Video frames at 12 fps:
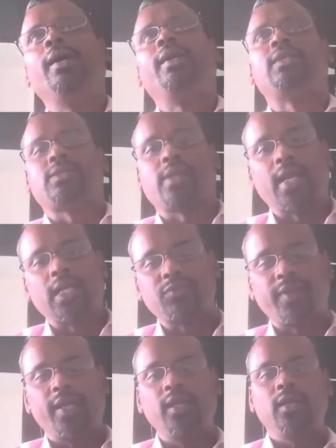is
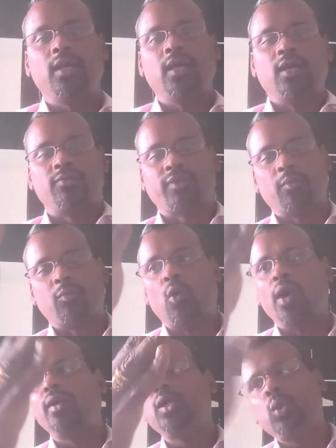transferring from
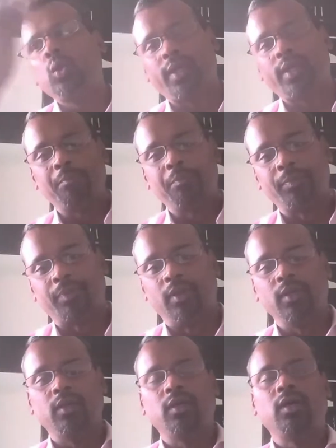1 to 10
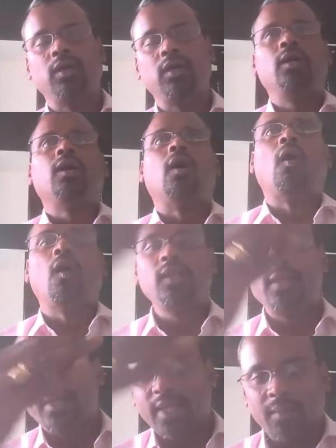people,
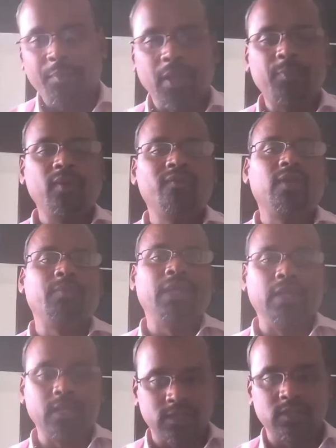all the 10 people will
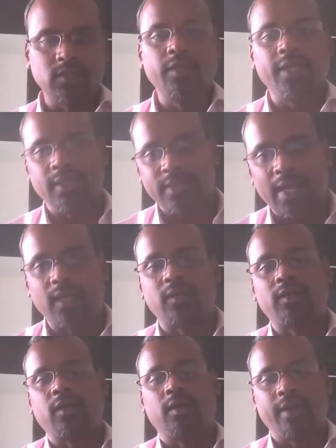be listed in
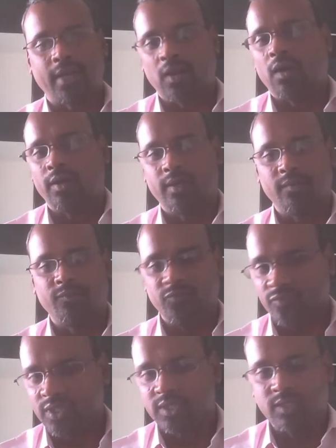that record,
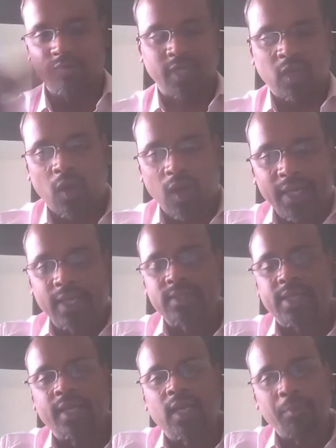which we call it
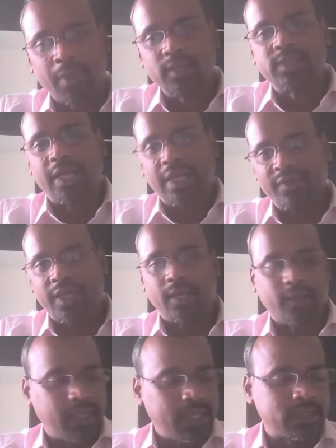as encumbrance
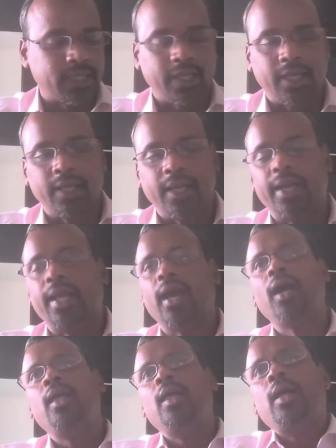certificate, EC in
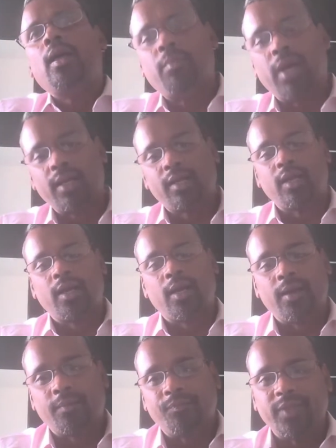India. But
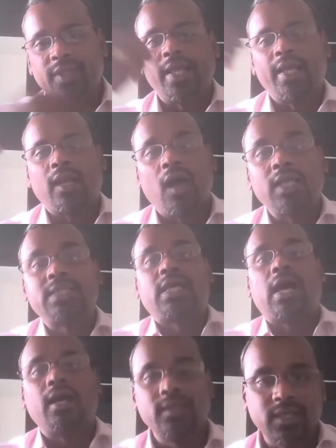there are
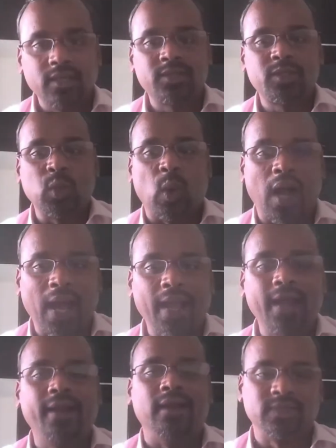chances to
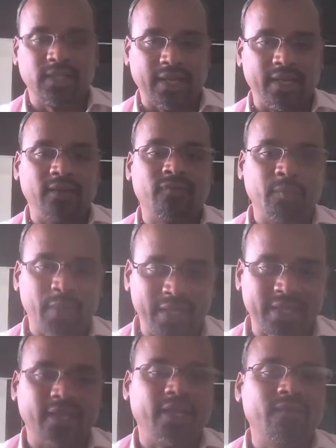hide certain
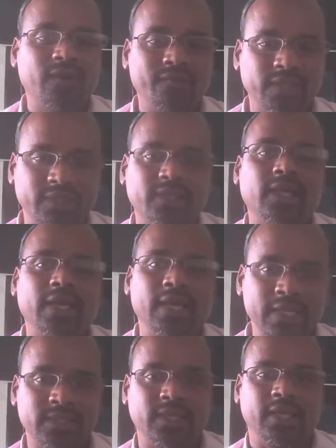information even within the
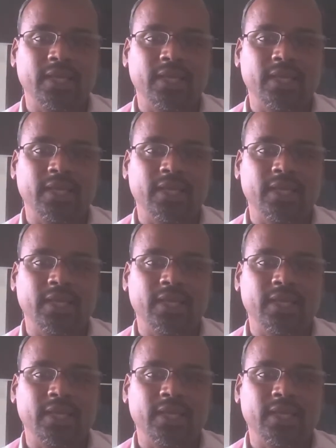EC